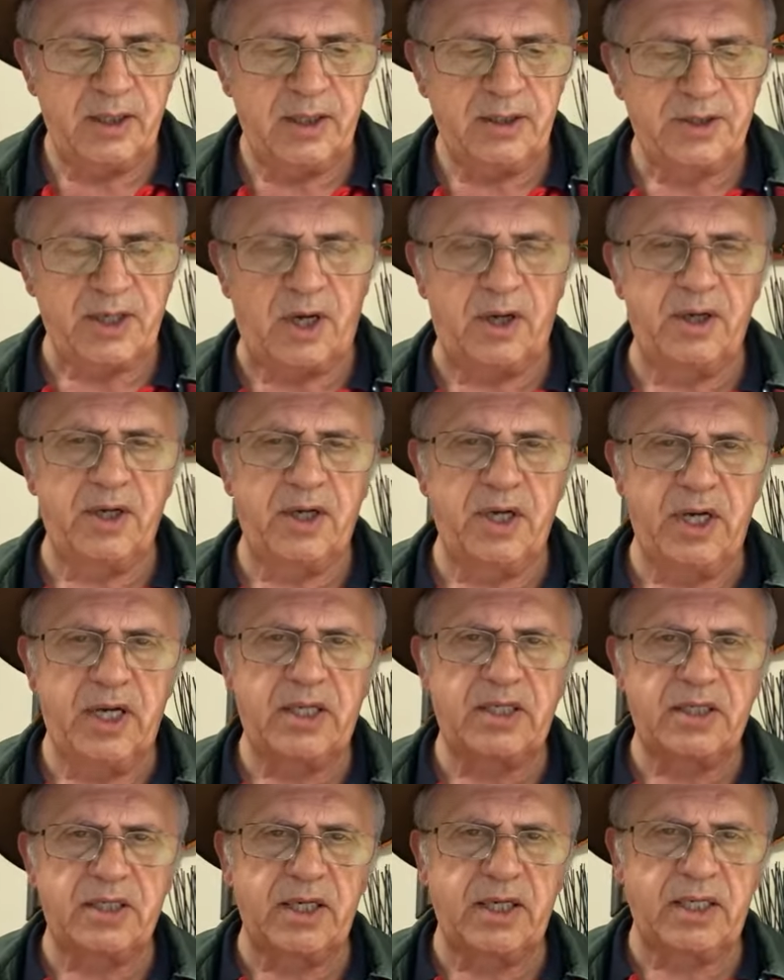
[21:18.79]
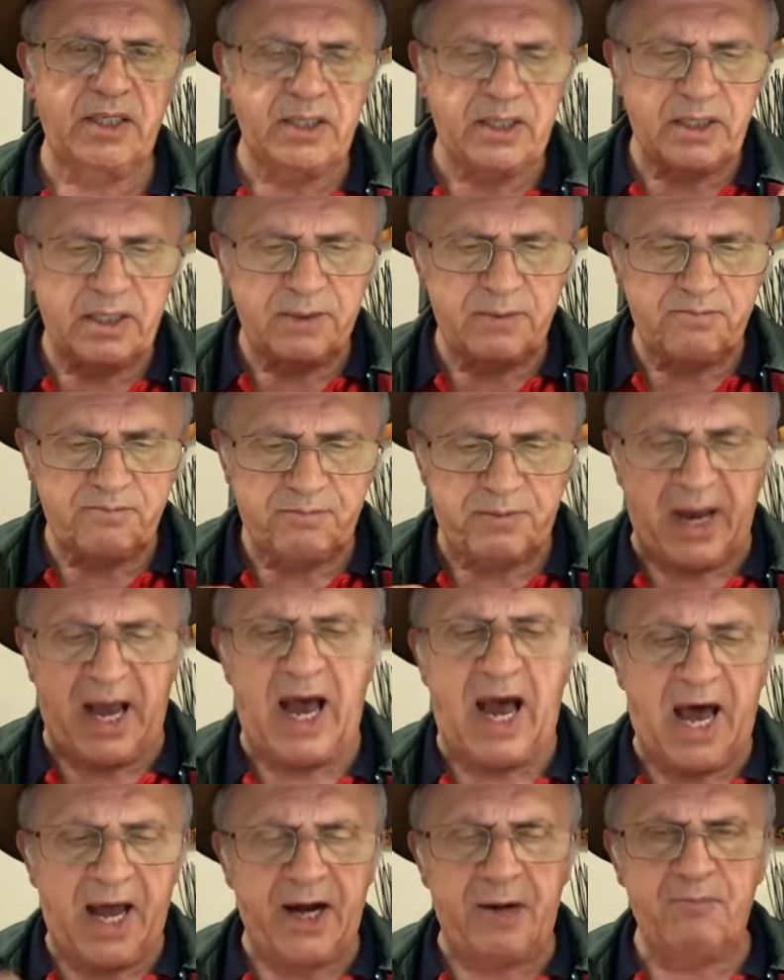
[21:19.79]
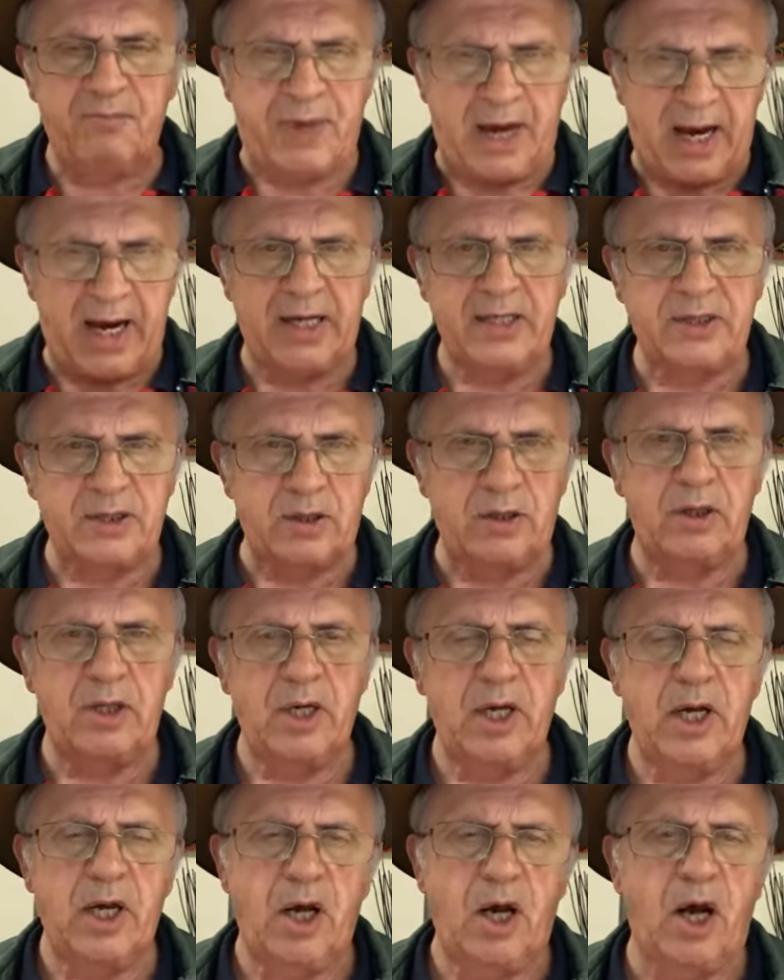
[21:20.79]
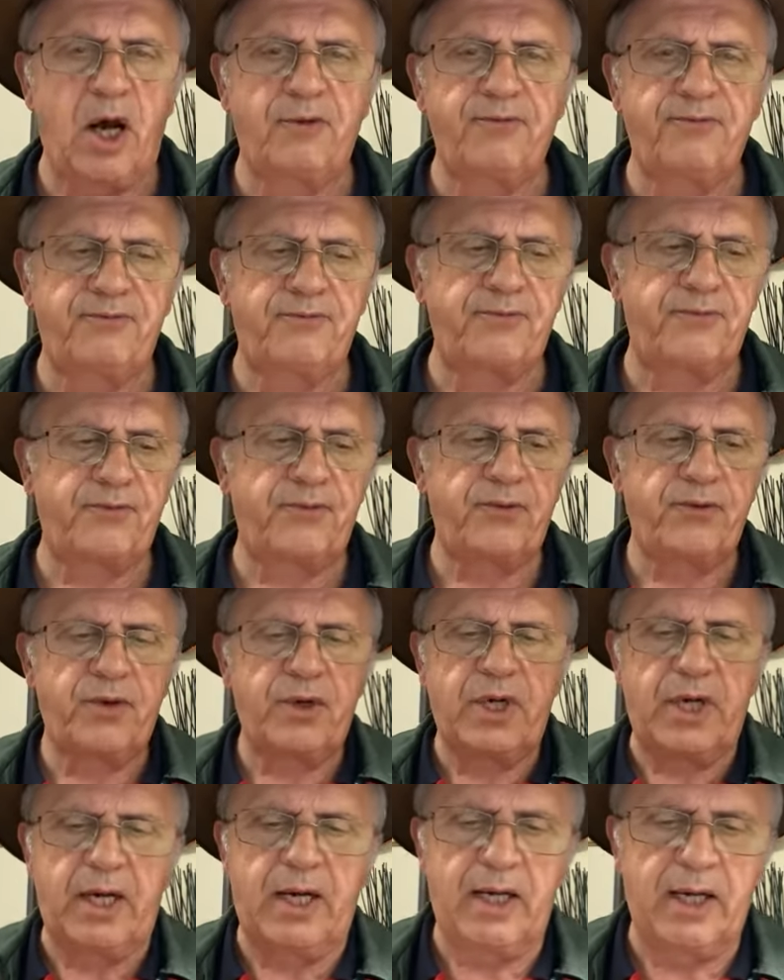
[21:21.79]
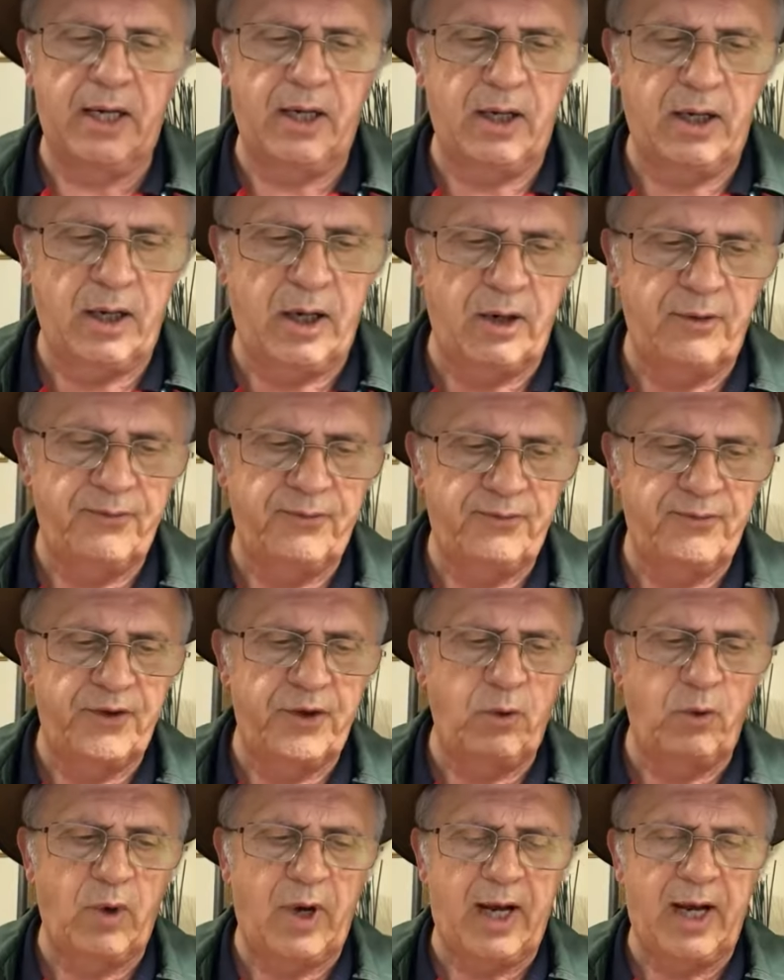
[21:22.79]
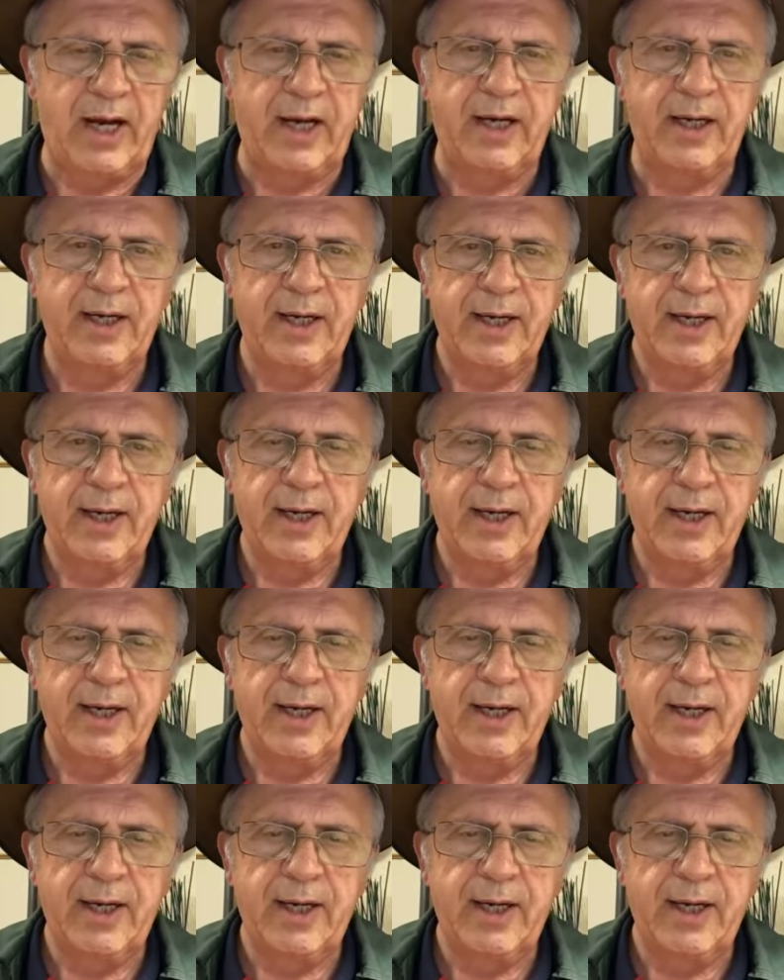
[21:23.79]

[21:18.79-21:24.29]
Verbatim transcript: So it's it's part and parcel of uh, of the way